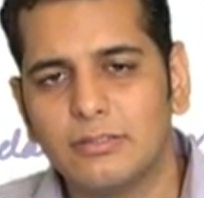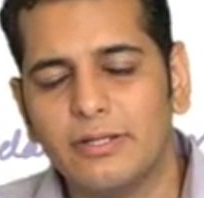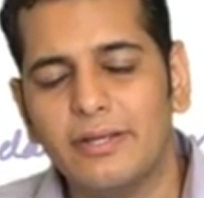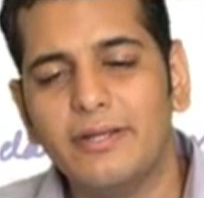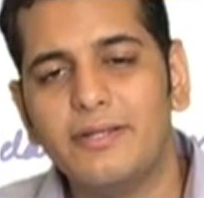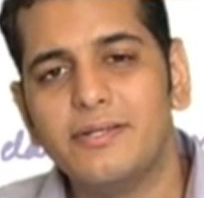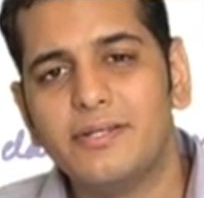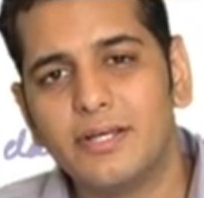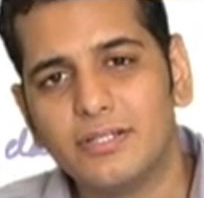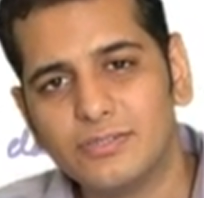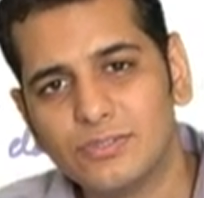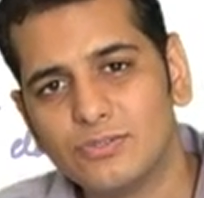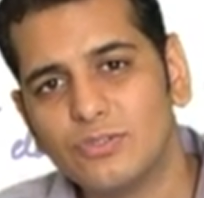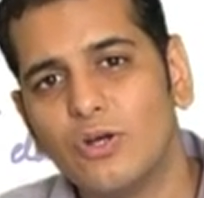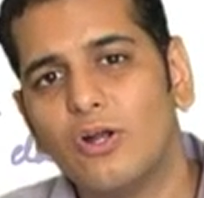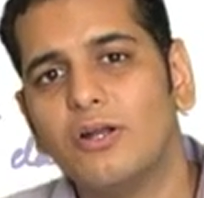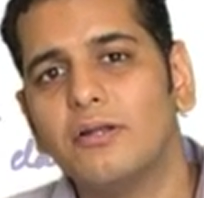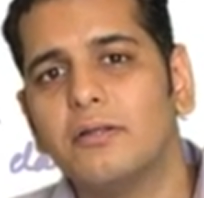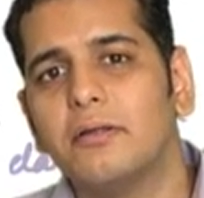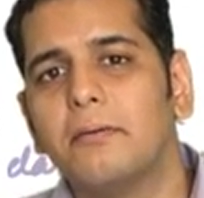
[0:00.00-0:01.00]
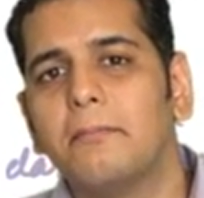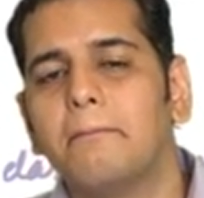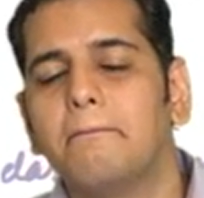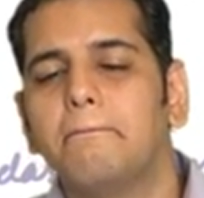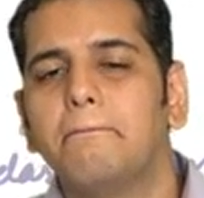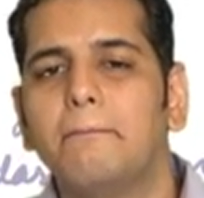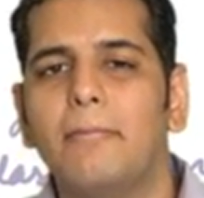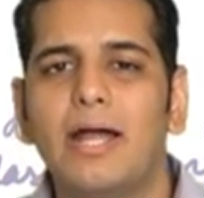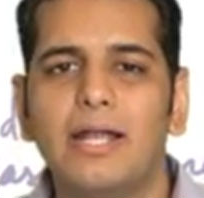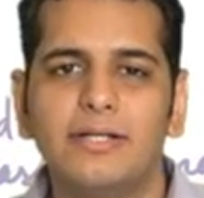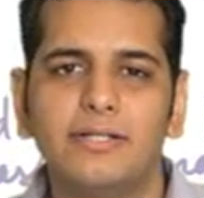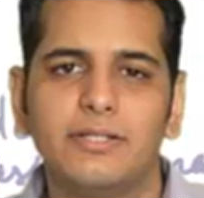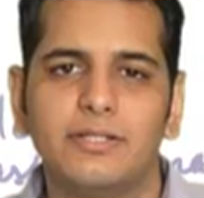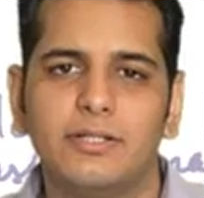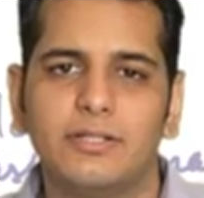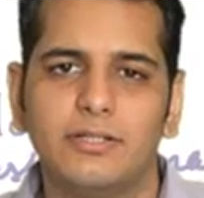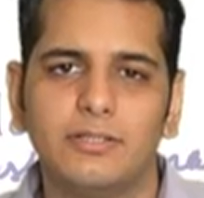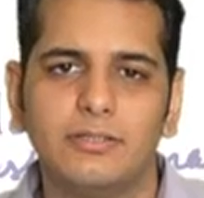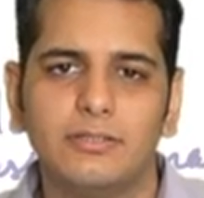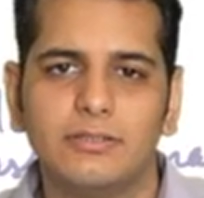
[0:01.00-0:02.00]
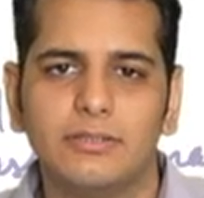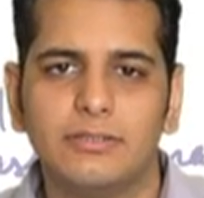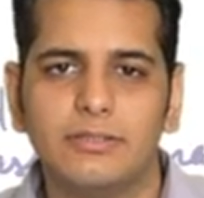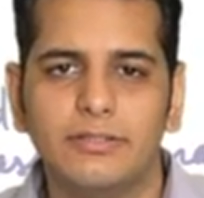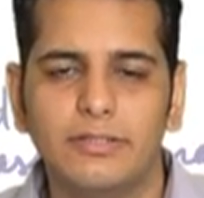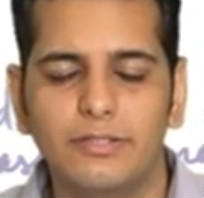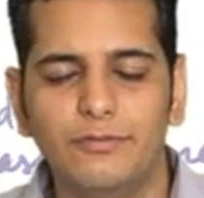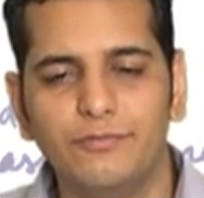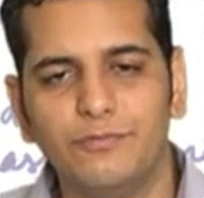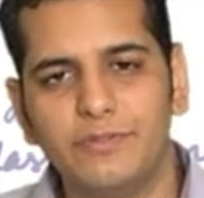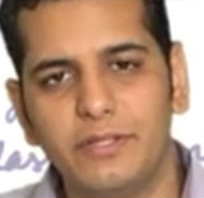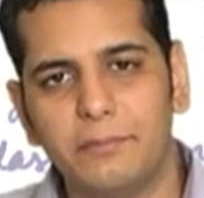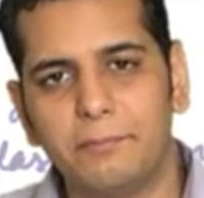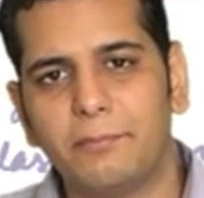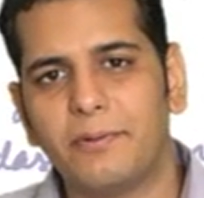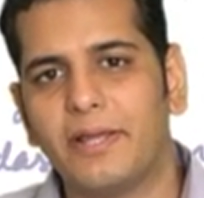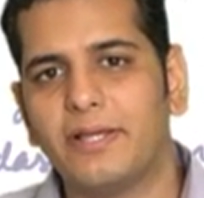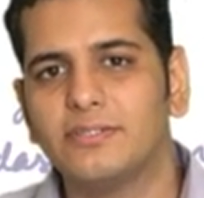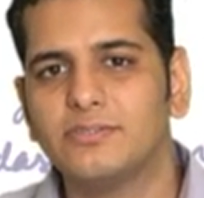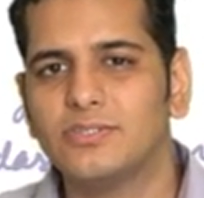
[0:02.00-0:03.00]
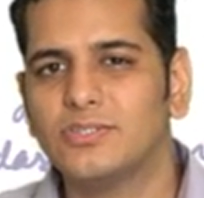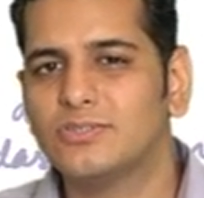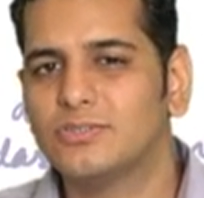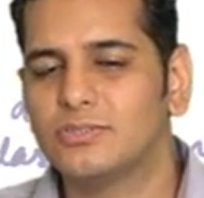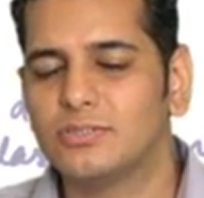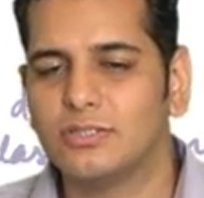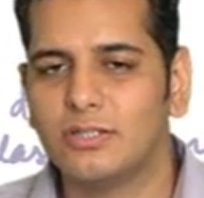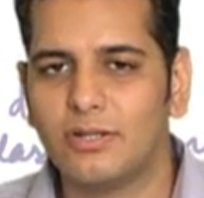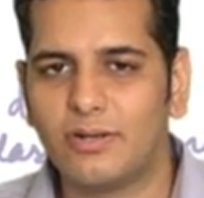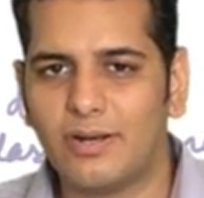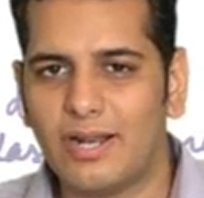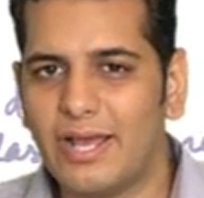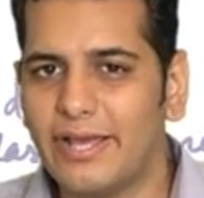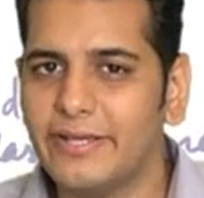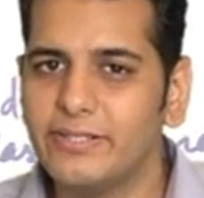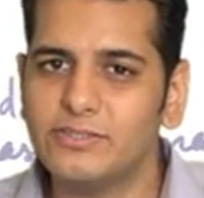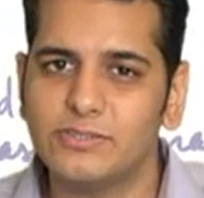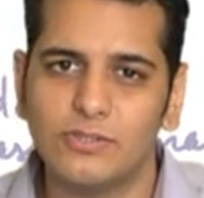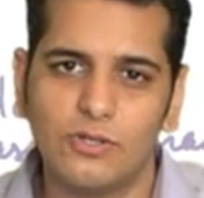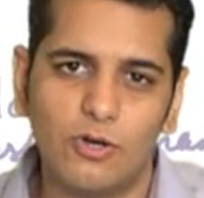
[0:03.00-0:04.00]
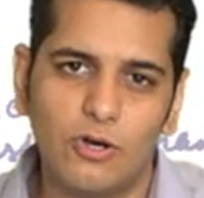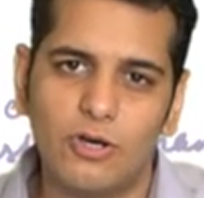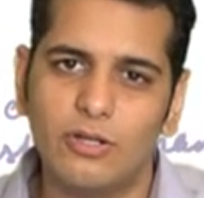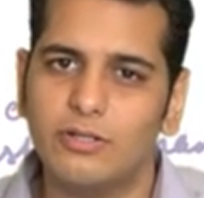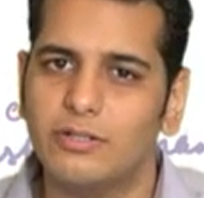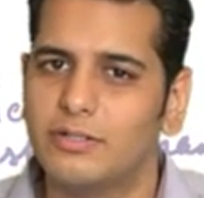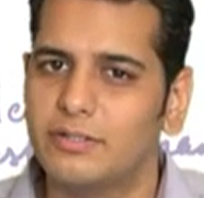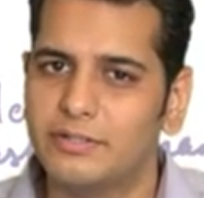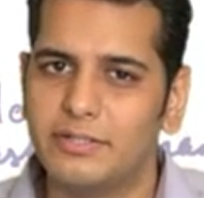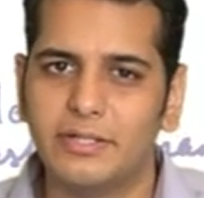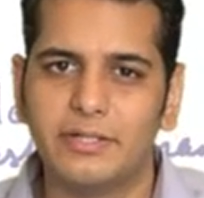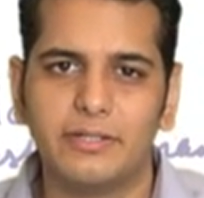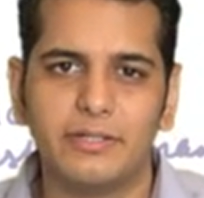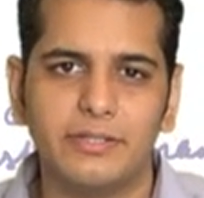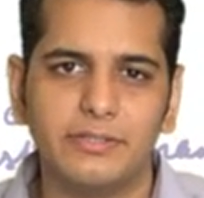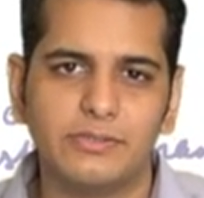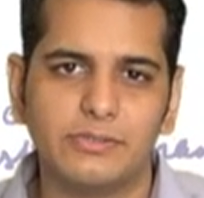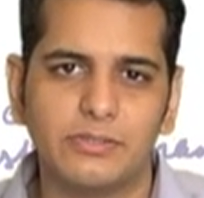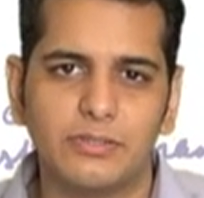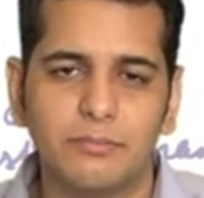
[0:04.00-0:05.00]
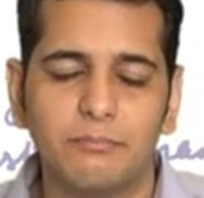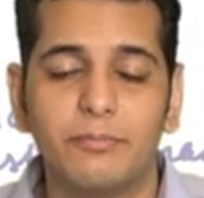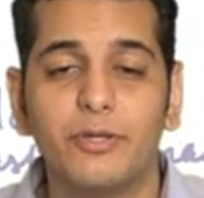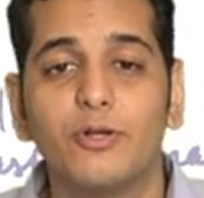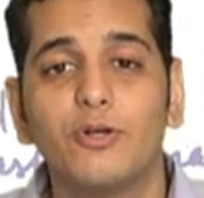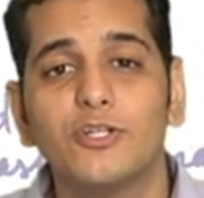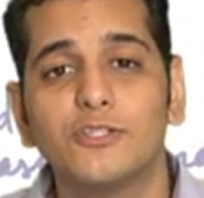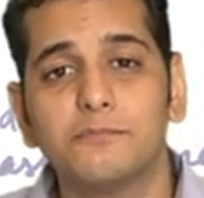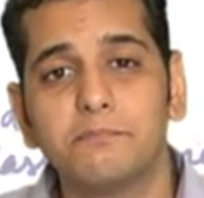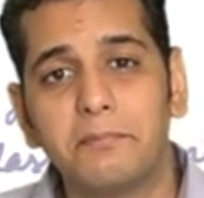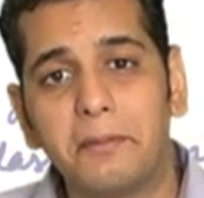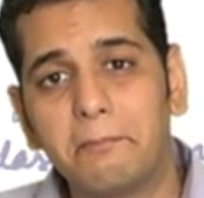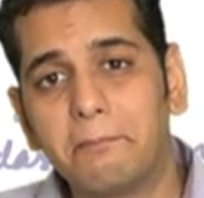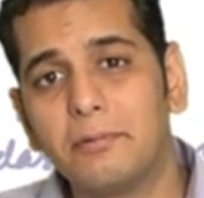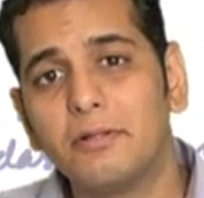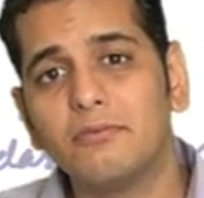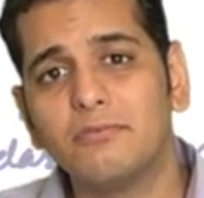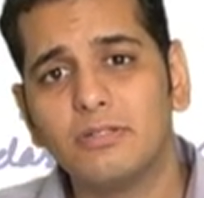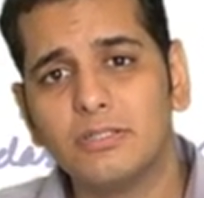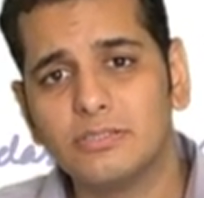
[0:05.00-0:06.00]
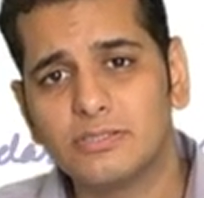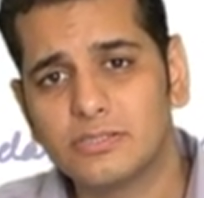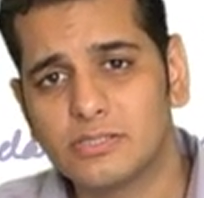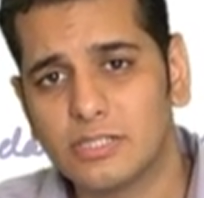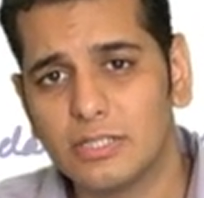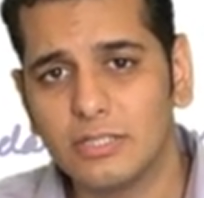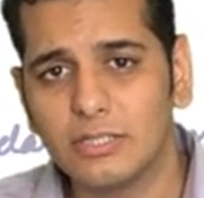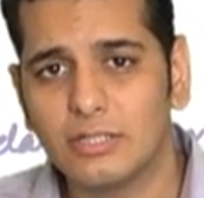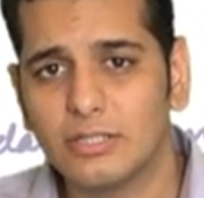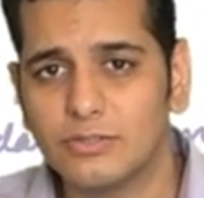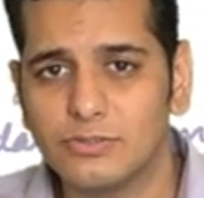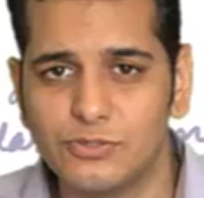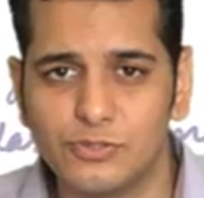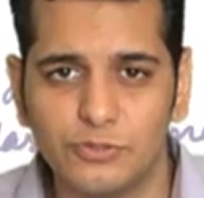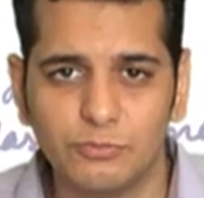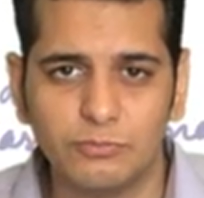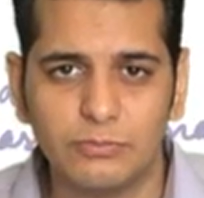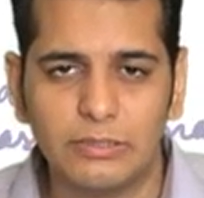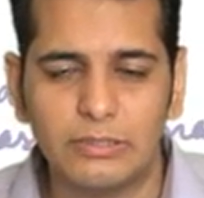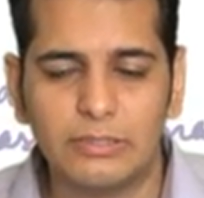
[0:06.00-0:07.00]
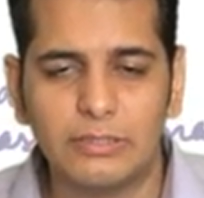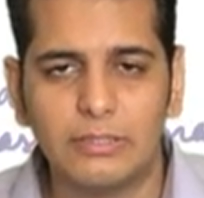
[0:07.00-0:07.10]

it does not matter if their prices rise or decrease because people will still consume.